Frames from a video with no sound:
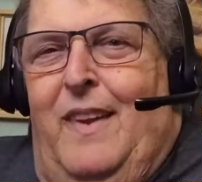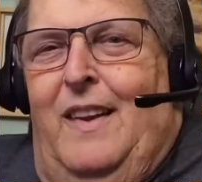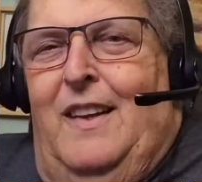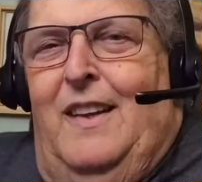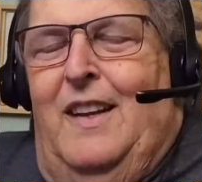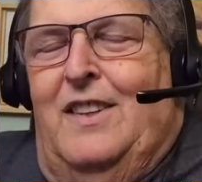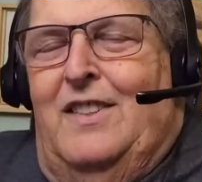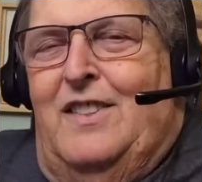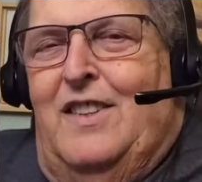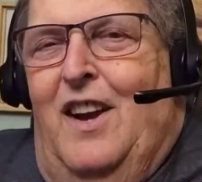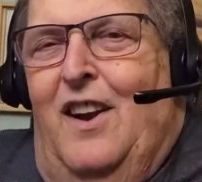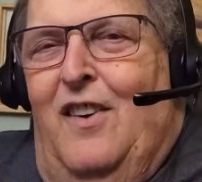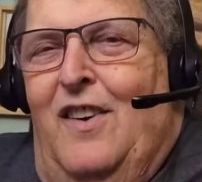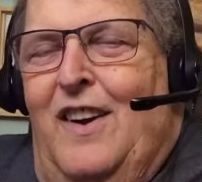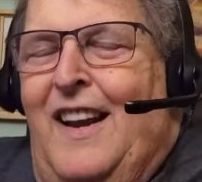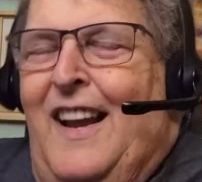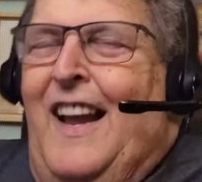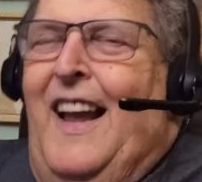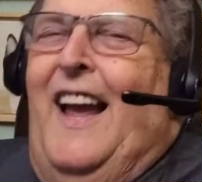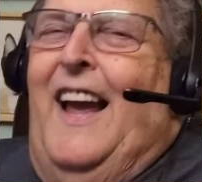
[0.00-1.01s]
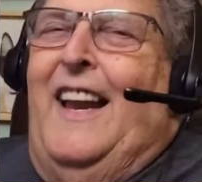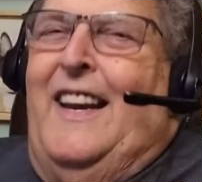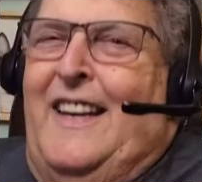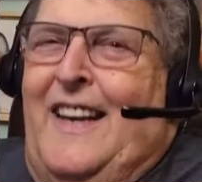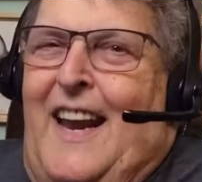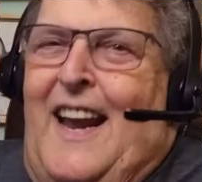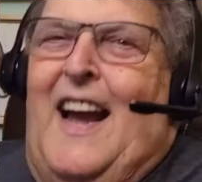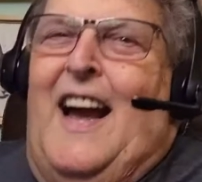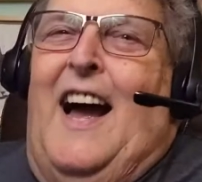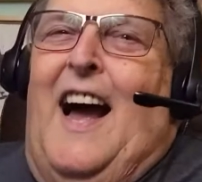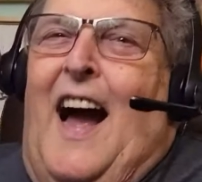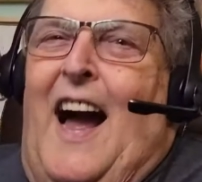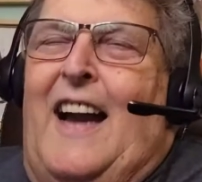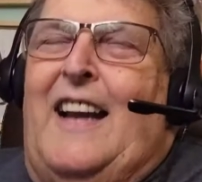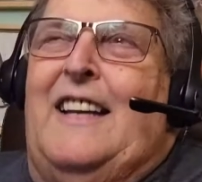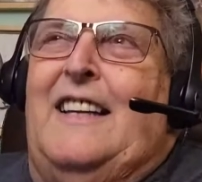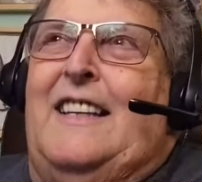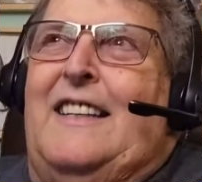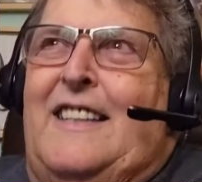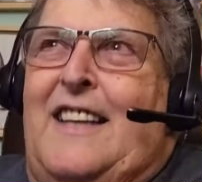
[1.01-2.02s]
And so, and yeah, I
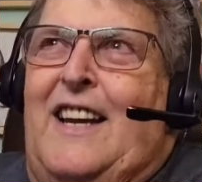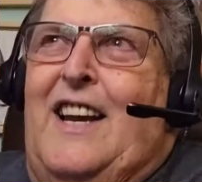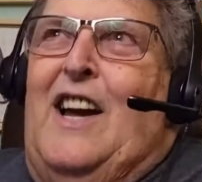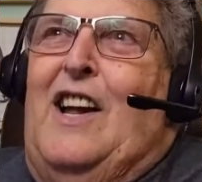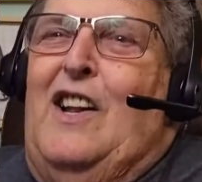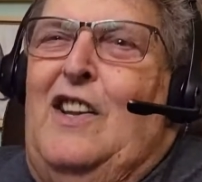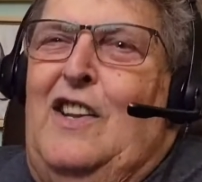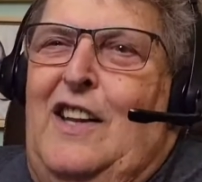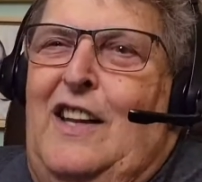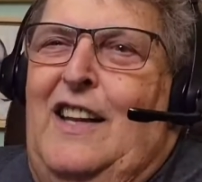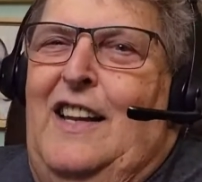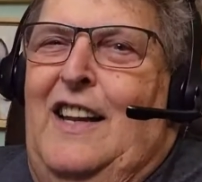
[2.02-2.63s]
can tell.